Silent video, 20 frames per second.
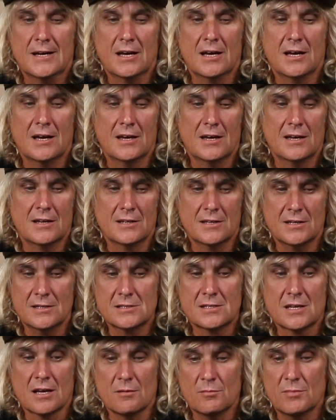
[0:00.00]
and
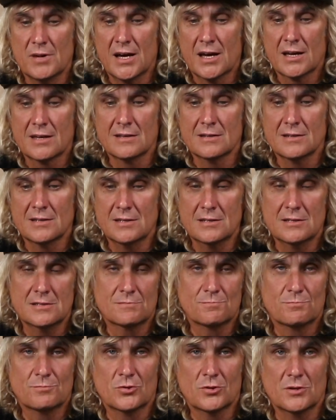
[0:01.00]
he's come back and
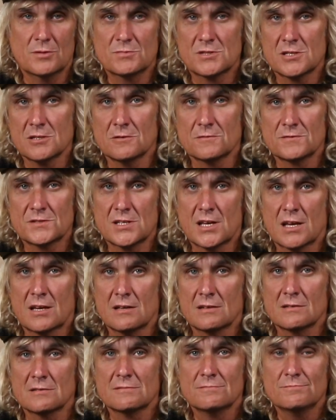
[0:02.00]
he's put himself
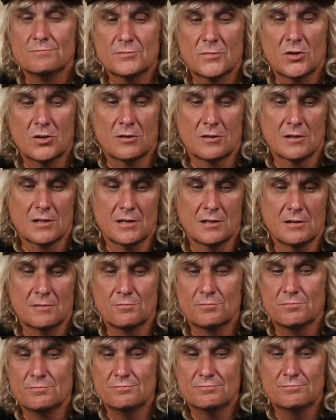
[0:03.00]
second
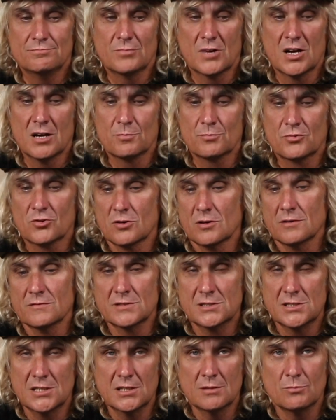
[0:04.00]
on a
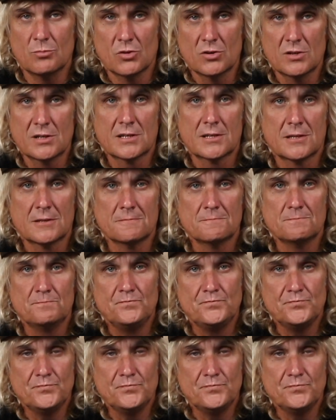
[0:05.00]
privateer bike.